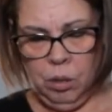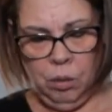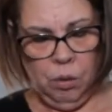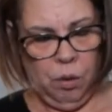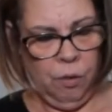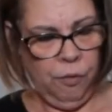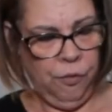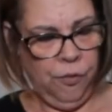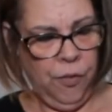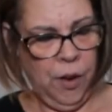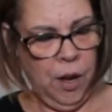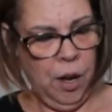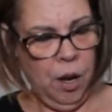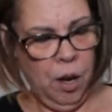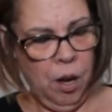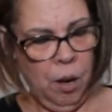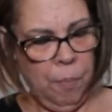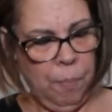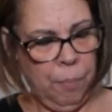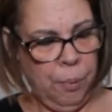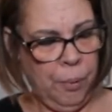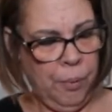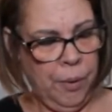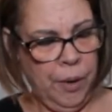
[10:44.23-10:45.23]
no
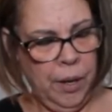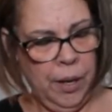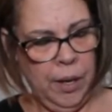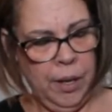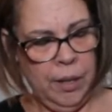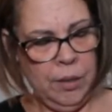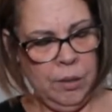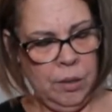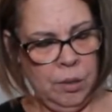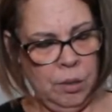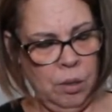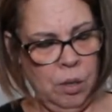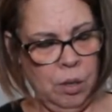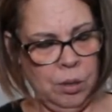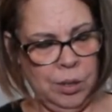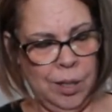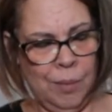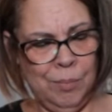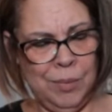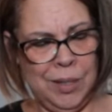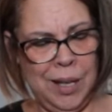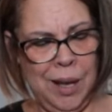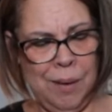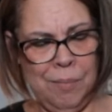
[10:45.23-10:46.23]
fingerprints. You know,
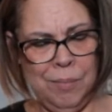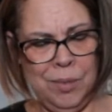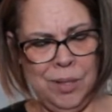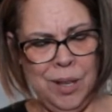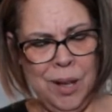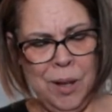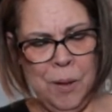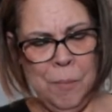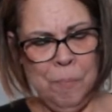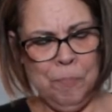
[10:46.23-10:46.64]
sometimes,